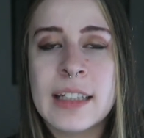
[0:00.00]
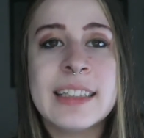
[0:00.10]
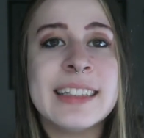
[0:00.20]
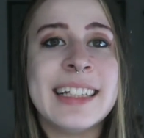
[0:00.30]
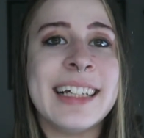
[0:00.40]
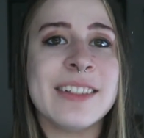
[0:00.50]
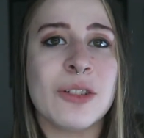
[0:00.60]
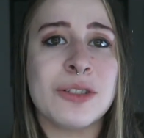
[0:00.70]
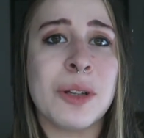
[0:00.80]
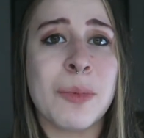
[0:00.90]
Since he is
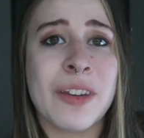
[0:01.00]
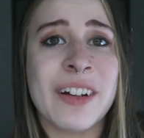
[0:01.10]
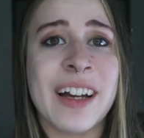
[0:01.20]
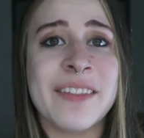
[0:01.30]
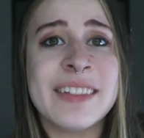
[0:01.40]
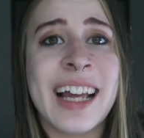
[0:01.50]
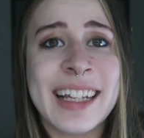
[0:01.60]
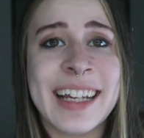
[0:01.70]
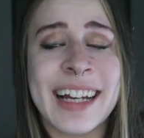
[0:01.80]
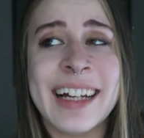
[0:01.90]
also the brother of
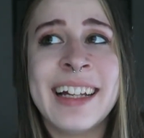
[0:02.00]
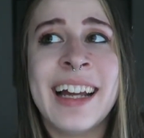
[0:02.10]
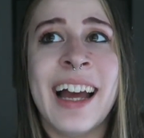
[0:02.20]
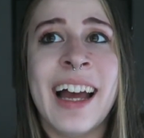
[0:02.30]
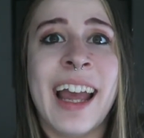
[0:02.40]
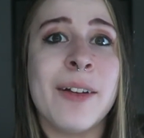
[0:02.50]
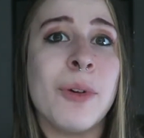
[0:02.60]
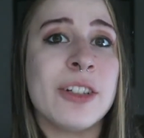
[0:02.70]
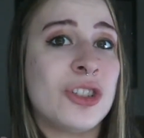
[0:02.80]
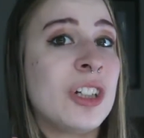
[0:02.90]
Nadia and
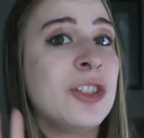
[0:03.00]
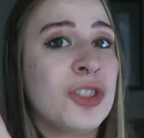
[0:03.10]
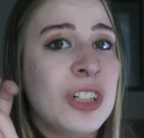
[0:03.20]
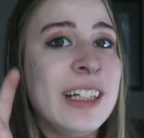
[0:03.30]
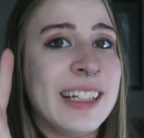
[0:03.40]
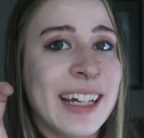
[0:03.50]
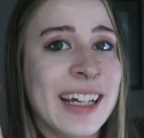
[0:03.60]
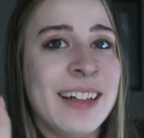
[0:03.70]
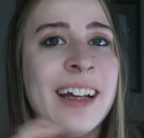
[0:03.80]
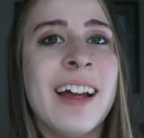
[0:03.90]
what she
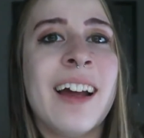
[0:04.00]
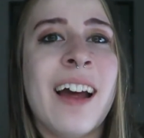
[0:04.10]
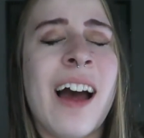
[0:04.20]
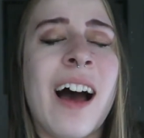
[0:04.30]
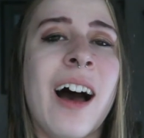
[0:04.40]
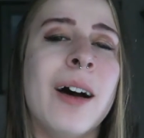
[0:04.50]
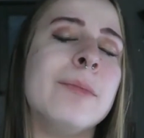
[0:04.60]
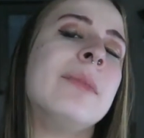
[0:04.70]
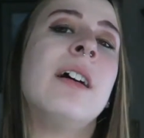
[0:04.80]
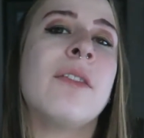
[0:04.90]
did,
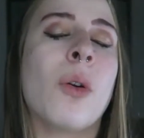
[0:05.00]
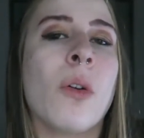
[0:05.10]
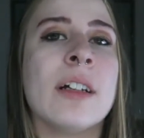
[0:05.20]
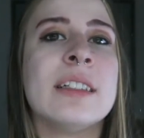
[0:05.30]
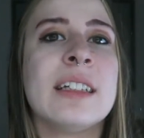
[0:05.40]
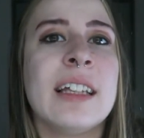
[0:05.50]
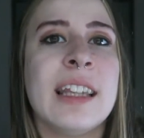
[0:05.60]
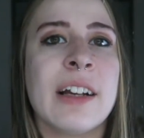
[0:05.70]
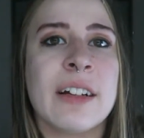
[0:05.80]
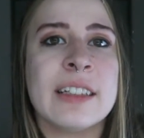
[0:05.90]
of course,
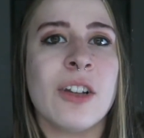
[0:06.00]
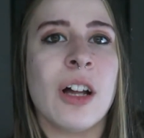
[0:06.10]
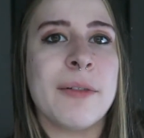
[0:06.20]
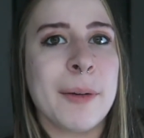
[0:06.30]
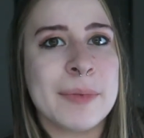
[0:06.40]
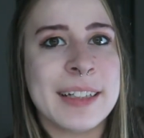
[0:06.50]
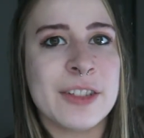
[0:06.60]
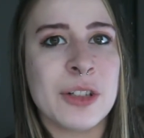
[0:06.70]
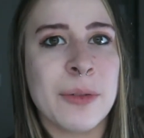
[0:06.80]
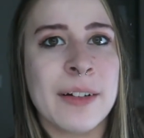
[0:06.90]
there is a lot of
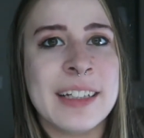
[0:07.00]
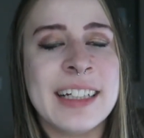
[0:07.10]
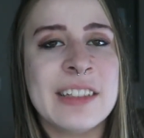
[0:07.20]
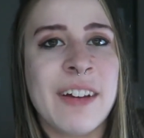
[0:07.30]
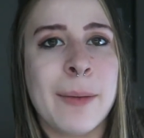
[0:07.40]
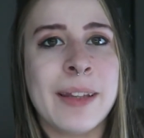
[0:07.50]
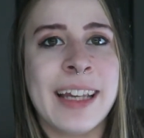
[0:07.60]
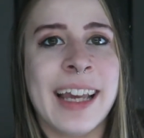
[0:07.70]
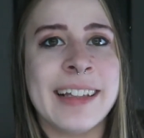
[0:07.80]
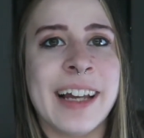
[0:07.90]
reputation around his
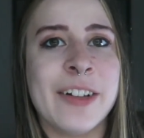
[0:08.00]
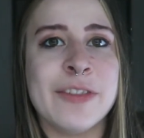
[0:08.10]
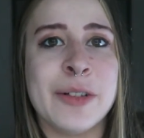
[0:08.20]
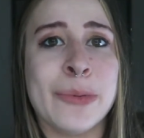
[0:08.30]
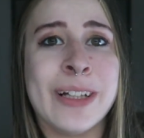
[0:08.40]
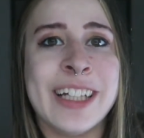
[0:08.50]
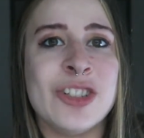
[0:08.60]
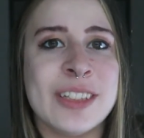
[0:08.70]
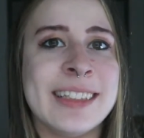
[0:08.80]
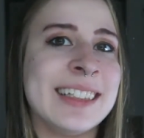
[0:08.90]
family, and Alfie really
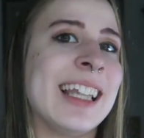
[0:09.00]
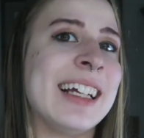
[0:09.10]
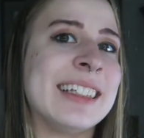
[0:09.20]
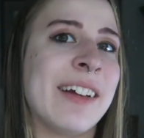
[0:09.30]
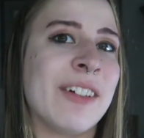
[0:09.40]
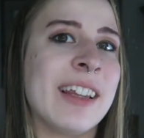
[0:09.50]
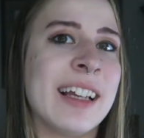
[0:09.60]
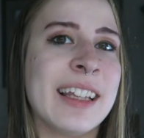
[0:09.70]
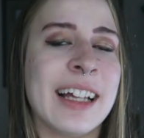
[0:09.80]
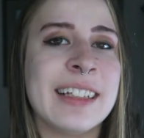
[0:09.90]
just dislikes
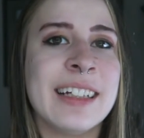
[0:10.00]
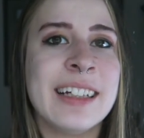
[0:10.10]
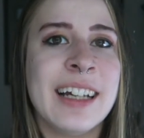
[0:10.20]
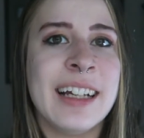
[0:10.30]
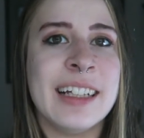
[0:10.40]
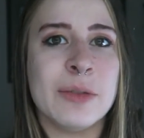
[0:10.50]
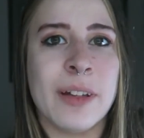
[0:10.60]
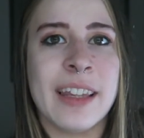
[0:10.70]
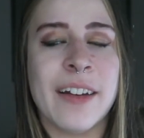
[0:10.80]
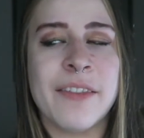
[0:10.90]
everything that is
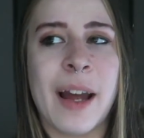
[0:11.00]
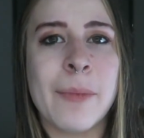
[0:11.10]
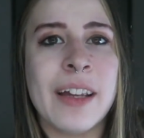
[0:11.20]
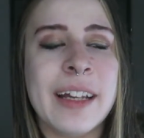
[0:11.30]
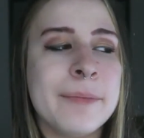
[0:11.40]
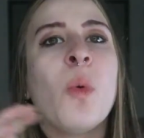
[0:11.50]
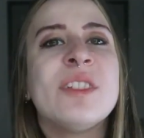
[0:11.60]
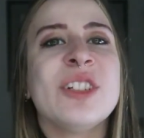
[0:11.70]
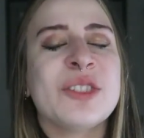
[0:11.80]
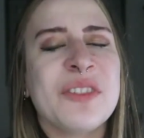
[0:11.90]
with that family.
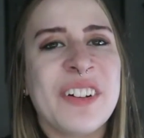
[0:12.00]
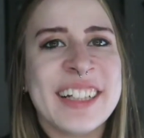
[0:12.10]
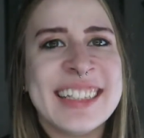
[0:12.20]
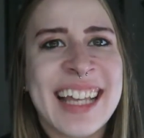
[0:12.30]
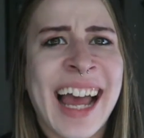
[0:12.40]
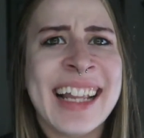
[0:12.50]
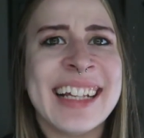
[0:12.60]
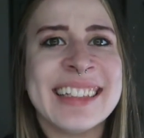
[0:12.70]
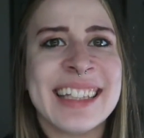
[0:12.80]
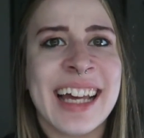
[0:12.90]
What's also very sad
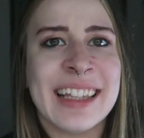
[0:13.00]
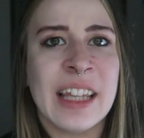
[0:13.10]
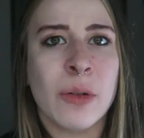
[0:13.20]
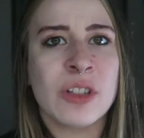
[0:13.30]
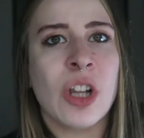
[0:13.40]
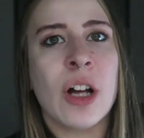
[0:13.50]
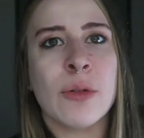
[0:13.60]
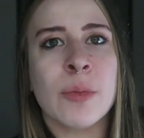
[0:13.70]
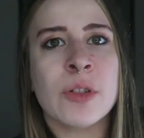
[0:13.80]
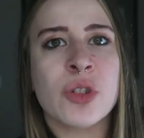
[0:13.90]
is that there was a lot
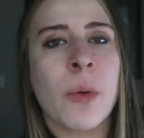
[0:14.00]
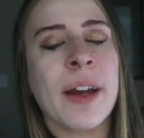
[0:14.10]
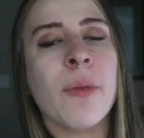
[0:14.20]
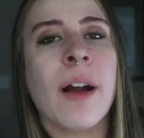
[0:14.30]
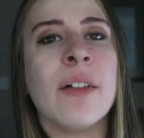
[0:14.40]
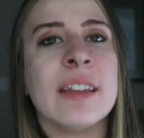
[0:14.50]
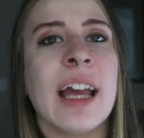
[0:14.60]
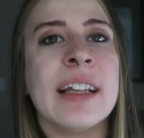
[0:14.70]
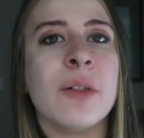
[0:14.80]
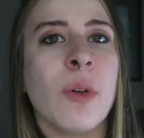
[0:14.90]
of rumors going around
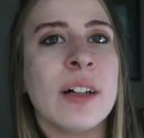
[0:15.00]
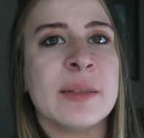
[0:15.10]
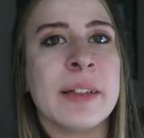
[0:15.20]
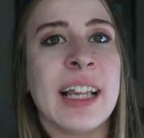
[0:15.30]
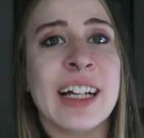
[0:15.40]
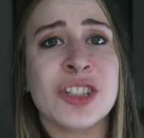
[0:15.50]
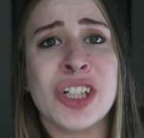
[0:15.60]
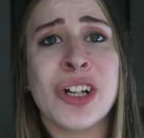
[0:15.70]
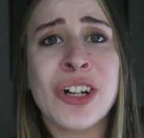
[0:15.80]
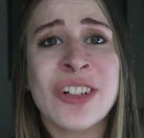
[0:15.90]
that Wasman
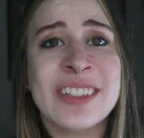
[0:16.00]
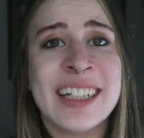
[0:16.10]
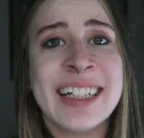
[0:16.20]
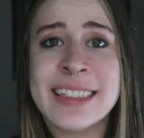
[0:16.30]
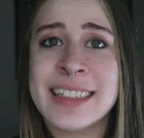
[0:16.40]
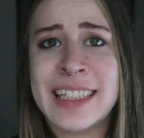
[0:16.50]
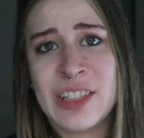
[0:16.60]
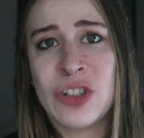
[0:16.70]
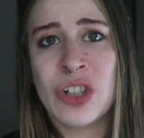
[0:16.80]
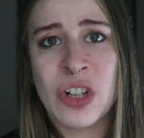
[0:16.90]
actually hurt his
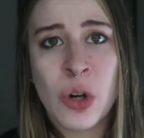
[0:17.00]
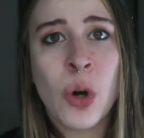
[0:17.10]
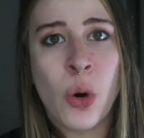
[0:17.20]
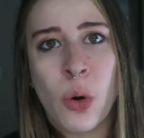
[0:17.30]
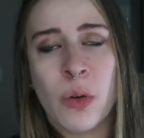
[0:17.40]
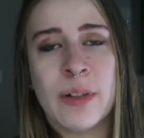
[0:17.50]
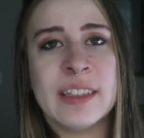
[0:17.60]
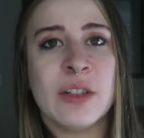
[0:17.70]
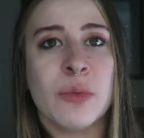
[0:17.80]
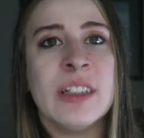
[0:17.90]
sister or
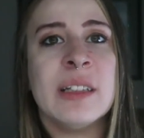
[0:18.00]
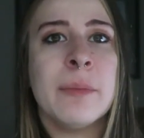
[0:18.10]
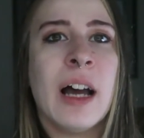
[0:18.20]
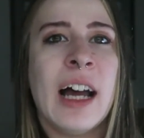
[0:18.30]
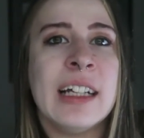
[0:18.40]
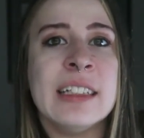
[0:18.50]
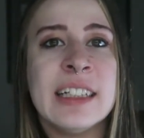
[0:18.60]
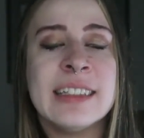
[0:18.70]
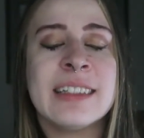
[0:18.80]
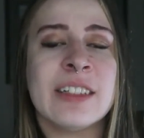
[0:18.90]
was the reason behind
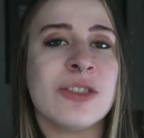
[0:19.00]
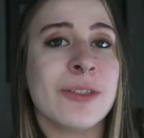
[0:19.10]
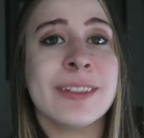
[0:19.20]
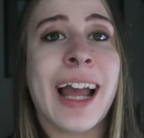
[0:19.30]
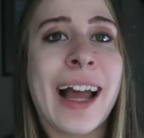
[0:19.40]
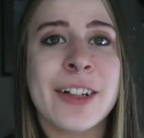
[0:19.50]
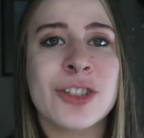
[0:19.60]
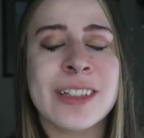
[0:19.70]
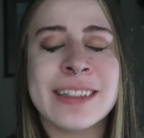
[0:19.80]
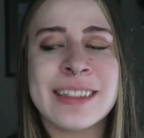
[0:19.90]
his sister's
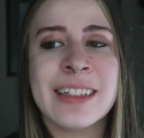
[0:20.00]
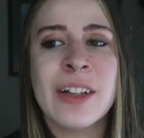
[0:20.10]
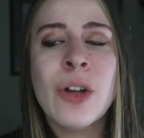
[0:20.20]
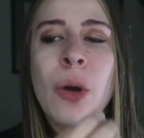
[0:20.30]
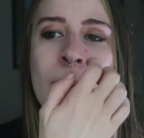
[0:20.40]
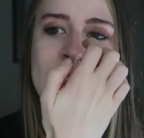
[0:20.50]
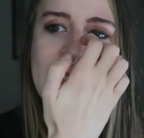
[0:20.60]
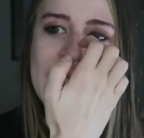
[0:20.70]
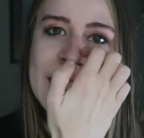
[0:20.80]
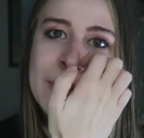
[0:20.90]
actions, which I
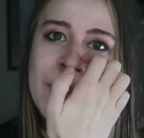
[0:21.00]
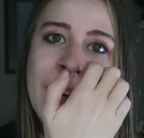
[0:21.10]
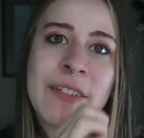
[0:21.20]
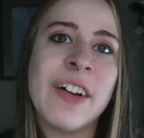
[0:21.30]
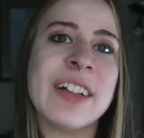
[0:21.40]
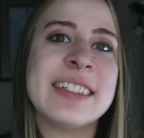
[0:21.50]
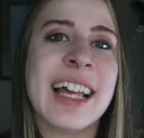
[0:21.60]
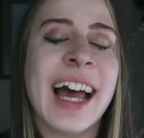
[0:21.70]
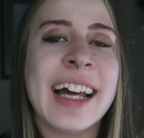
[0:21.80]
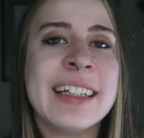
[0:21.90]
think is very, very
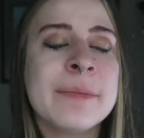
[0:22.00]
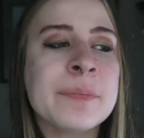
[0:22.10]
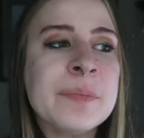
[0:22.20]
sad.